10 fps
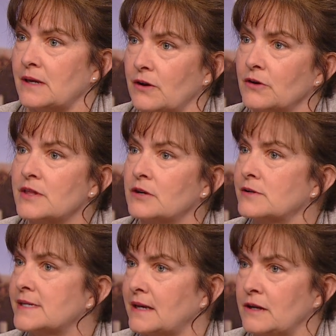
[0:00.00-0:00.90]
a year that are
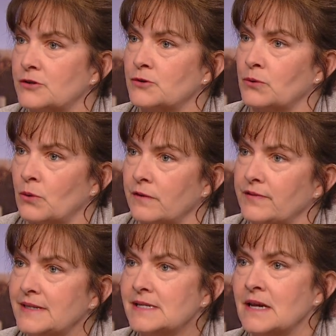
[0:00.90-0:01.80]
sick, injured, or
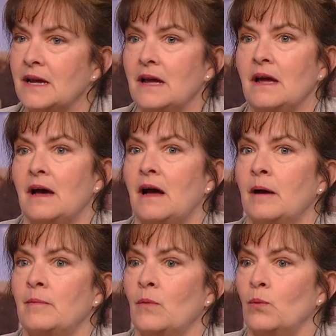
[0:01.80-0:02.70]
orphaned.
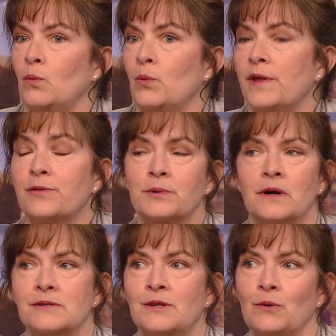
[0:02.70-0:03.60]
Um, with
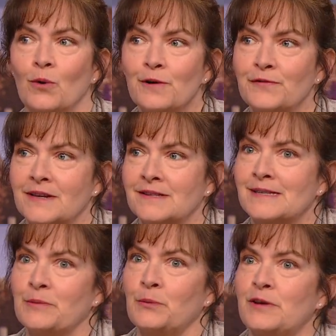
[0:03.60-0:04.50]
regards to the
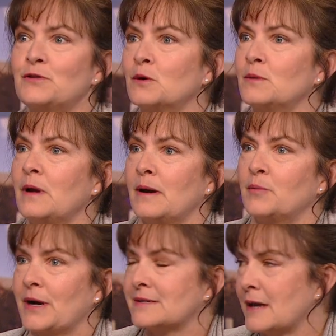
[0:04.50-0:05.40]
orphans, I mean, we've known uh,
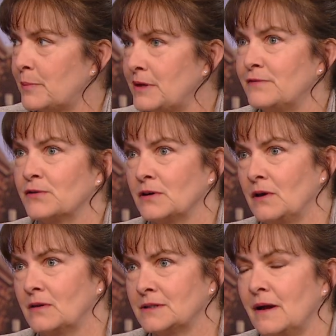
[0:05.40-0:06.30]
Brad's company for a
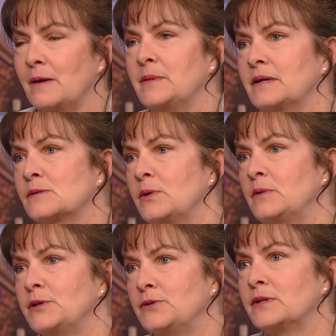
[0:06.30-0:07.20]
long time because we, we do